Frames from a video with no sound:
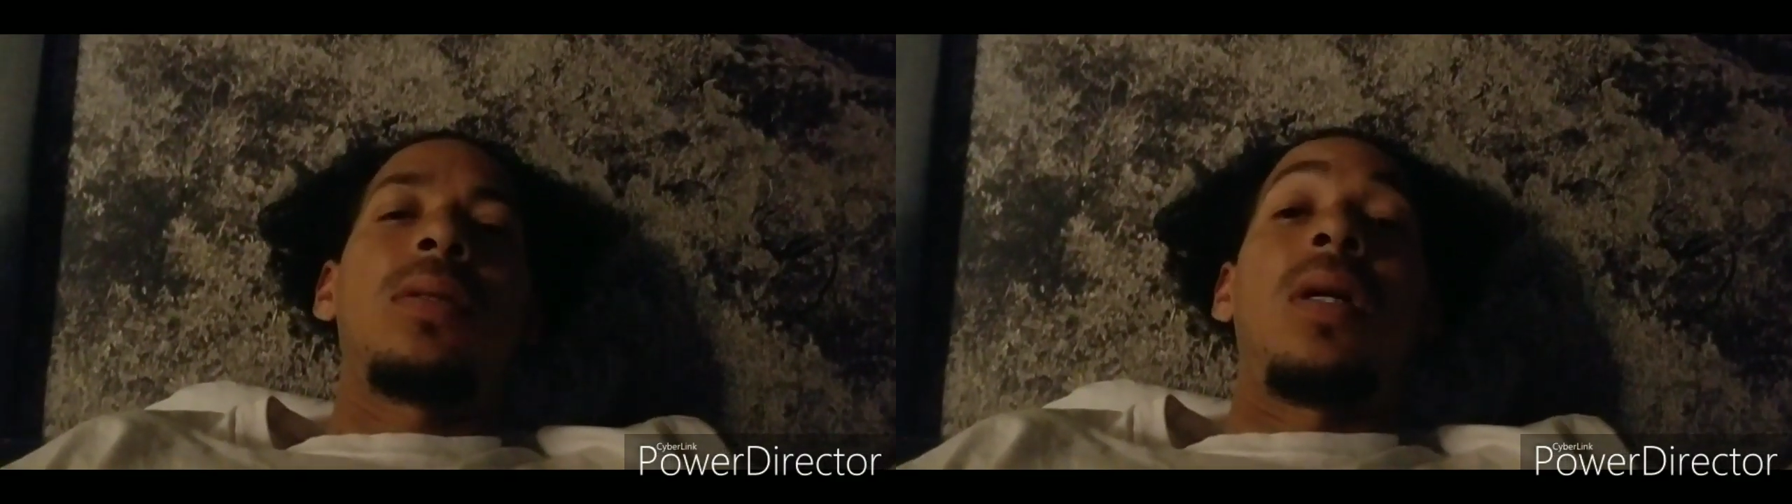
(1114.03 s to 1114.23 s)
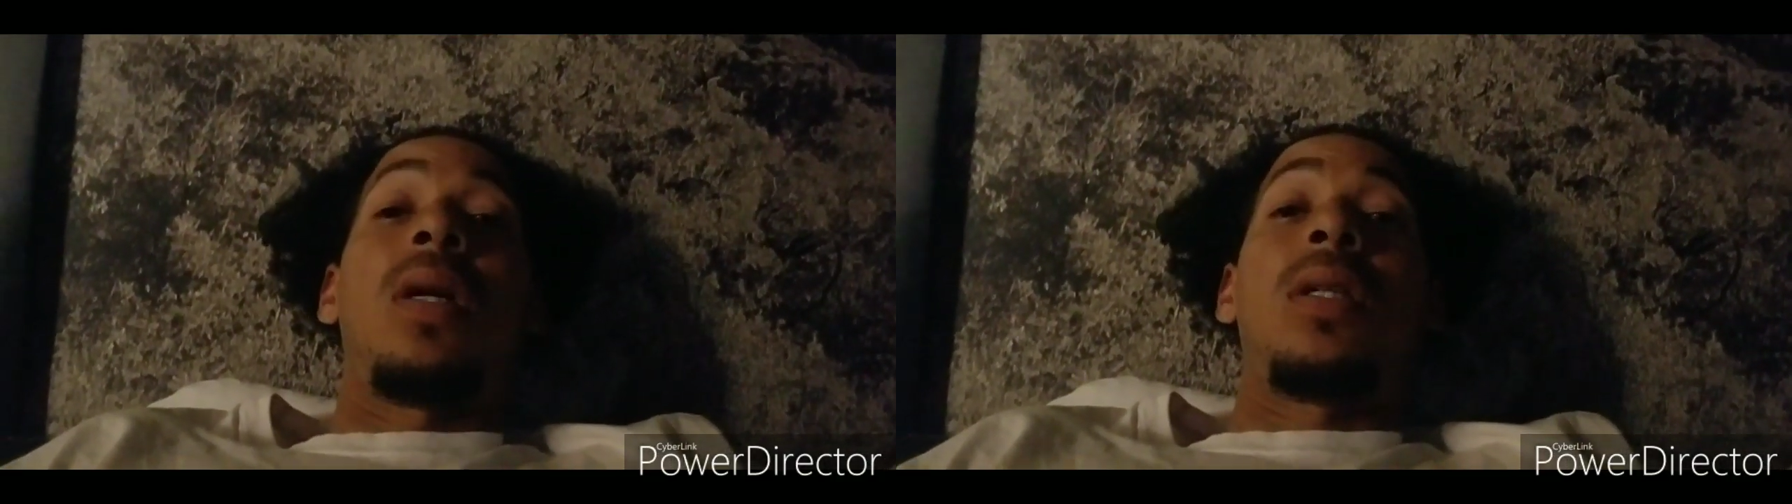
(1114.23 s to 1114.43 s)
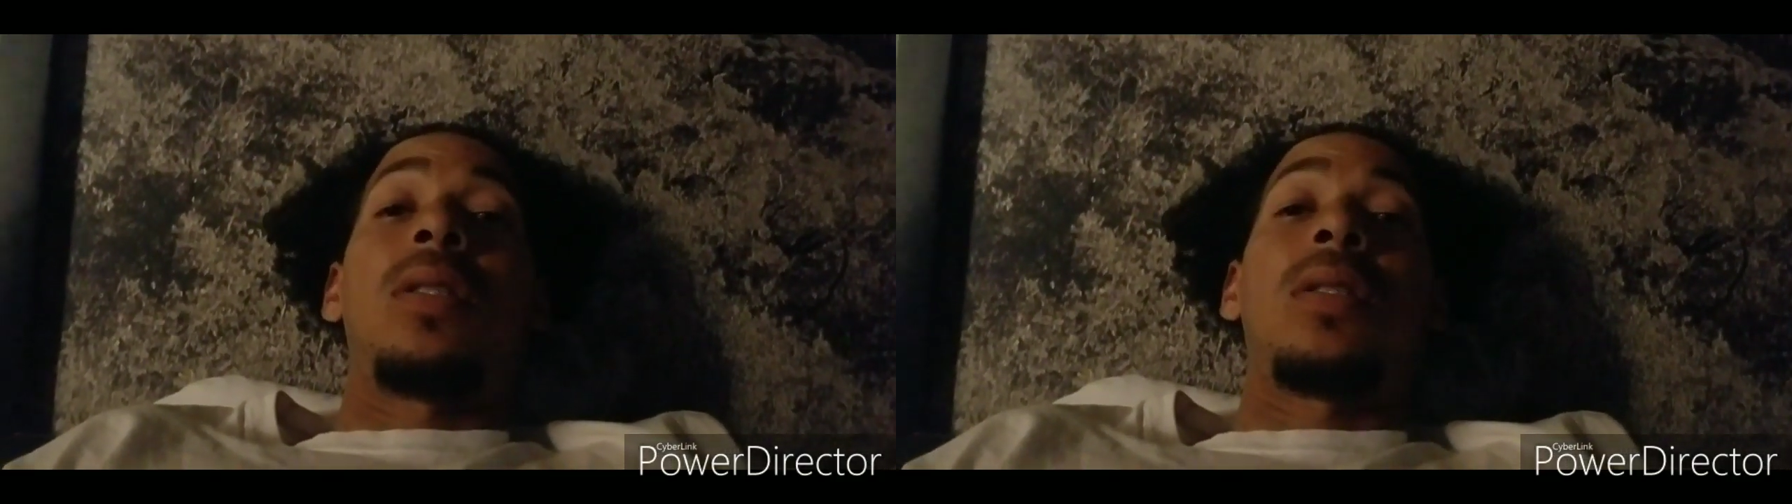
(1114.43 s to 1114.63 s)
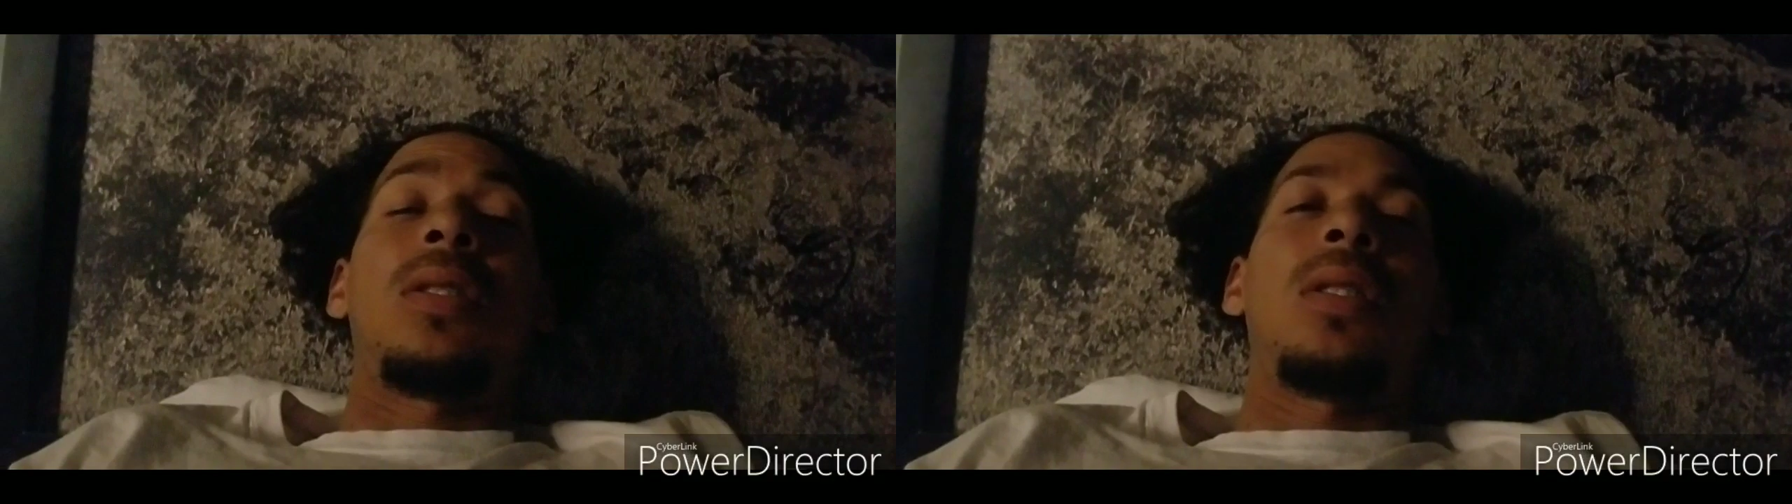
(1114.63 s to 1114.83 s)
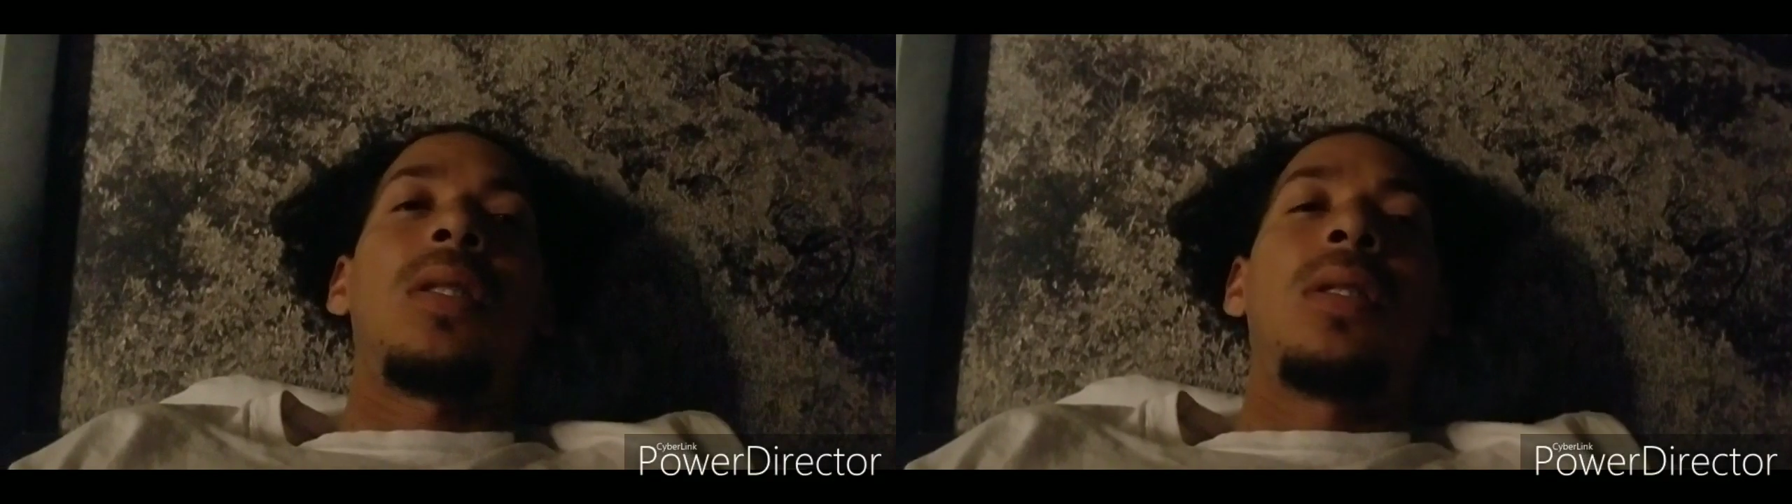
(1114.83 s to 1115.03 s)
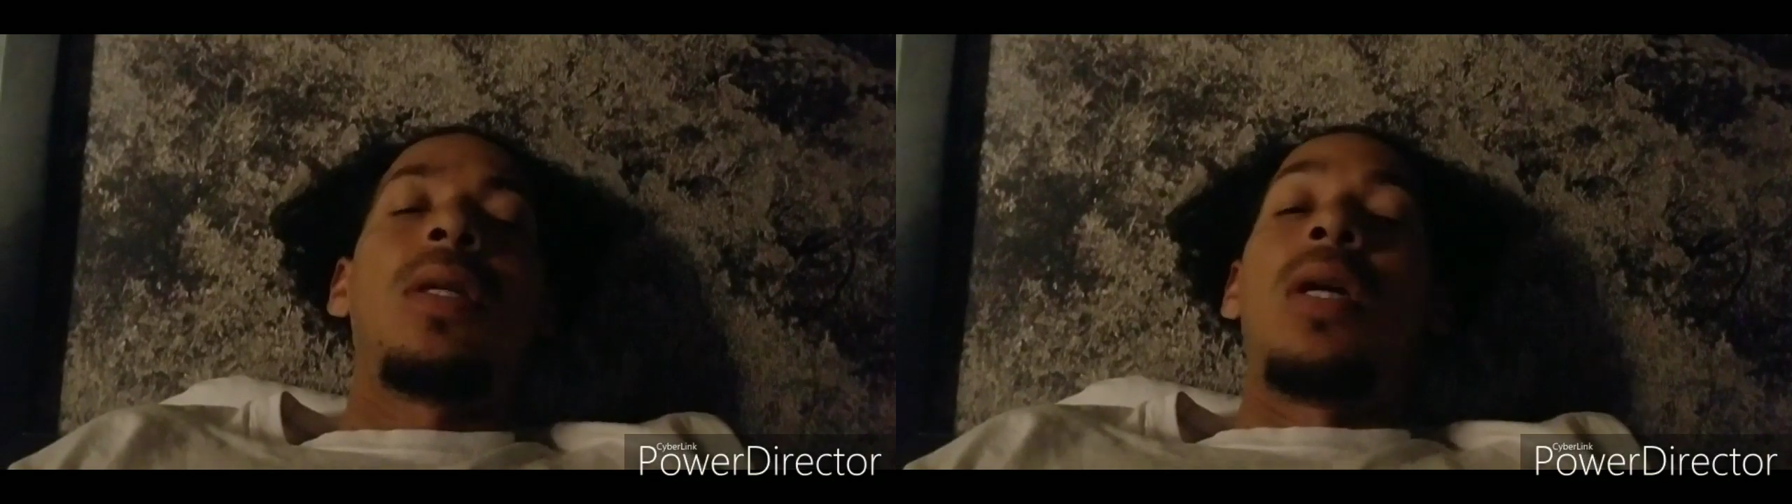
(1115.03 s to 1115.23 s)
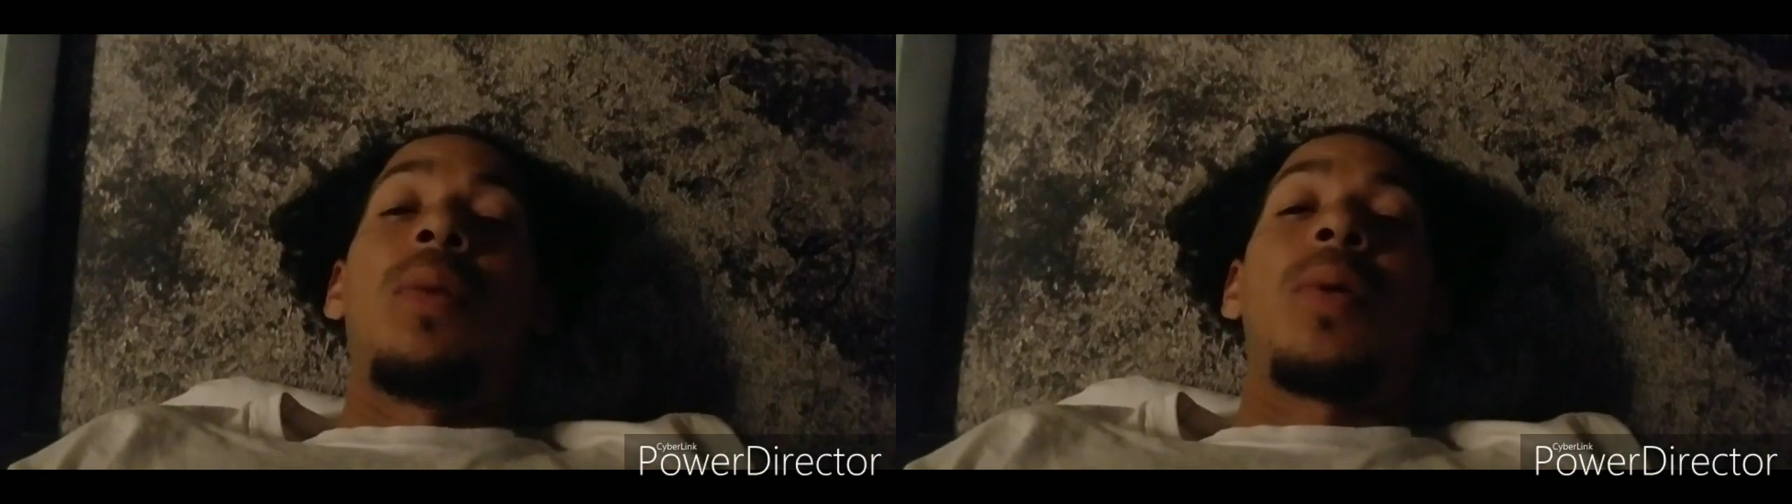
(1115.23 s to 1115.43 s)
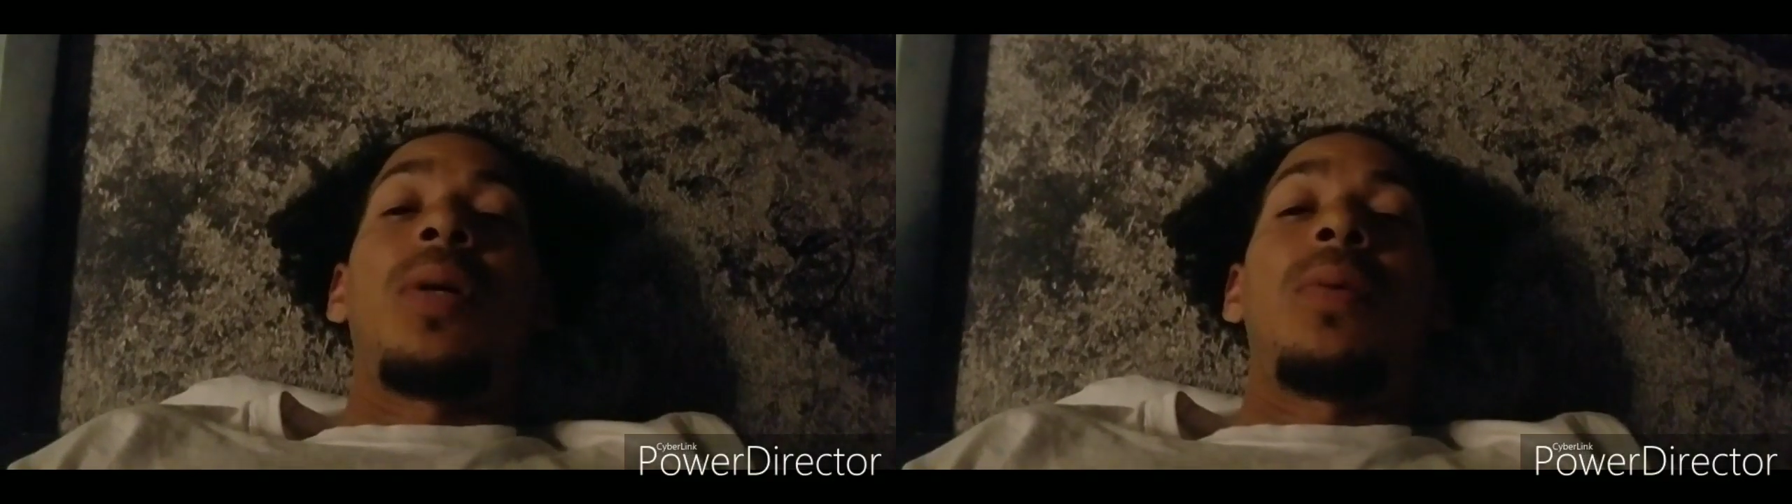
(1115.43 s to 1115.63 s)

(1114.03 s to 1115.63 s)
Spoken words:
Honestly, probably